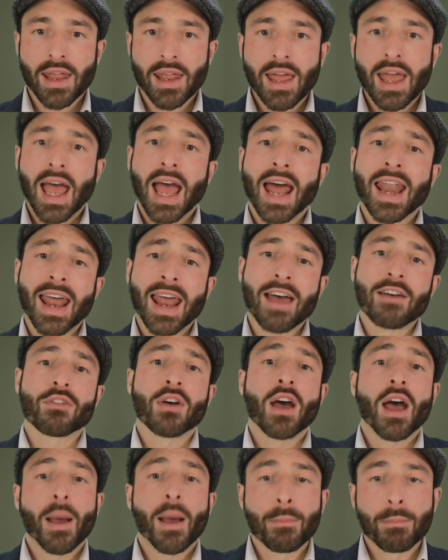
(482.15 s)
and have
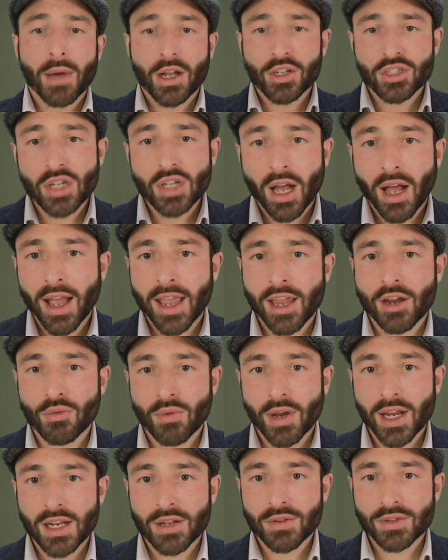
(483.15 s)
much higher rate
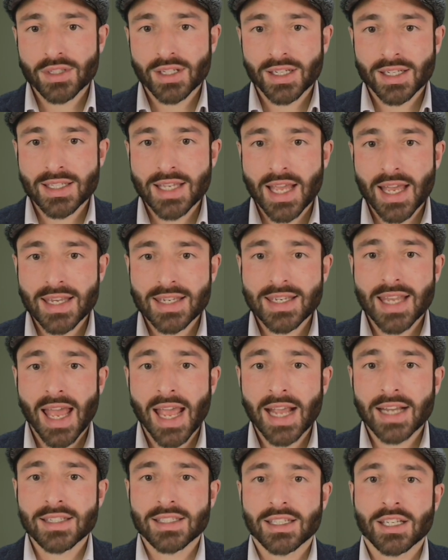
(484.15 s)
of success
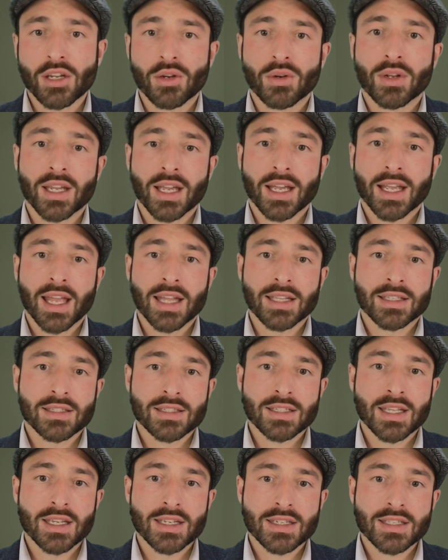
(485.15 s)
executing against
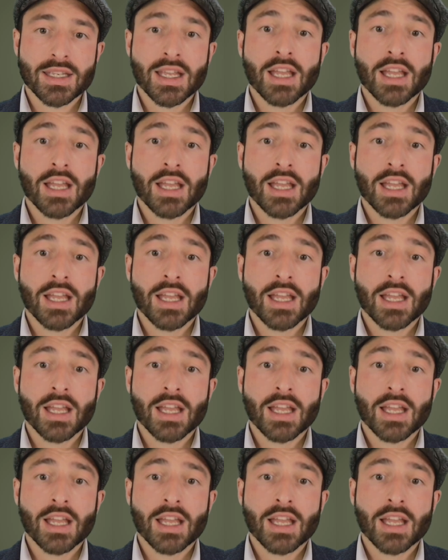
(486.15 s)
this